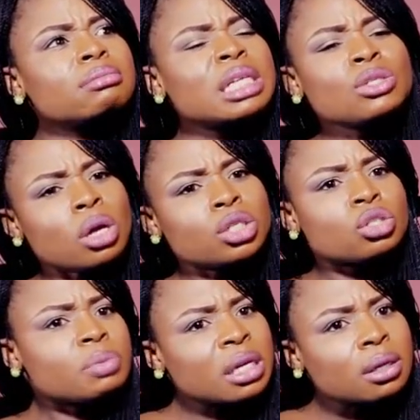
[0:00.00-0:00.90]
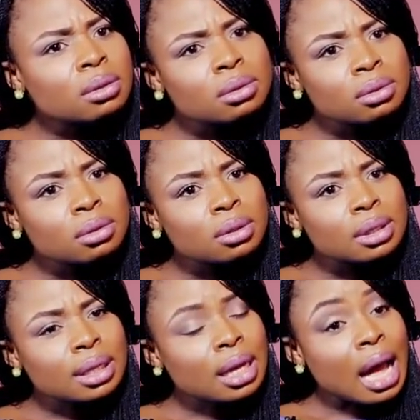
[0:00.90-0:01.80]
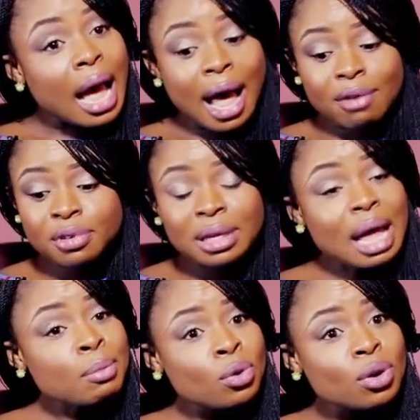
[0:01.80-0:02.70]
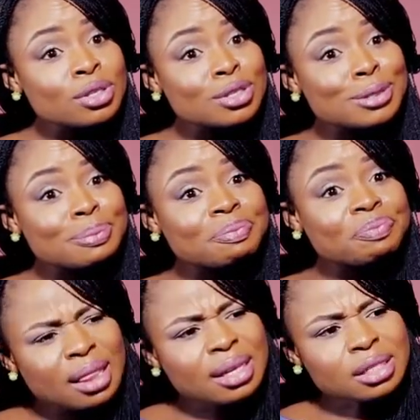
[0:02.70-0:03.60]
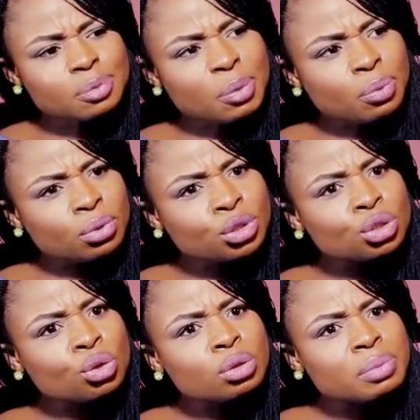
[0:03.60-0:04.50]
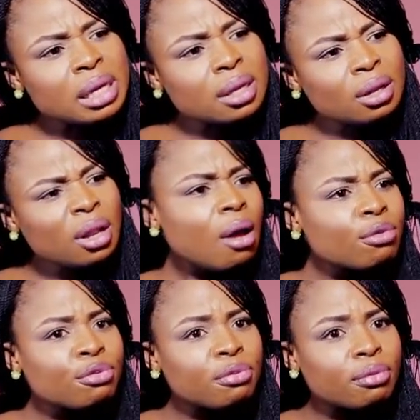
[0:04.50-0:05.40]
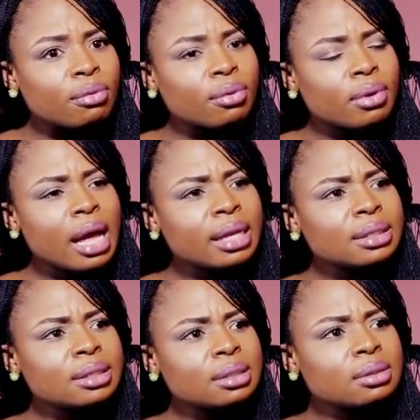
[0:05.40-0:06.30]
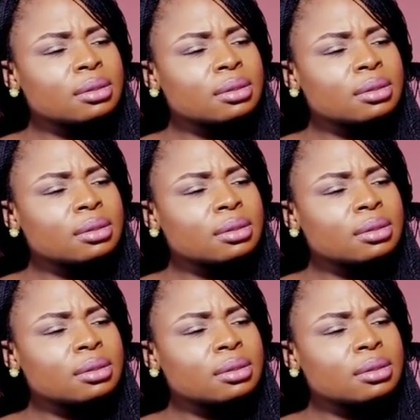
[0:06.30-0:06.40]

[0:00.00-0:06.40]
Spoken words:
They touched me. I have glamorous. These people showed me love. And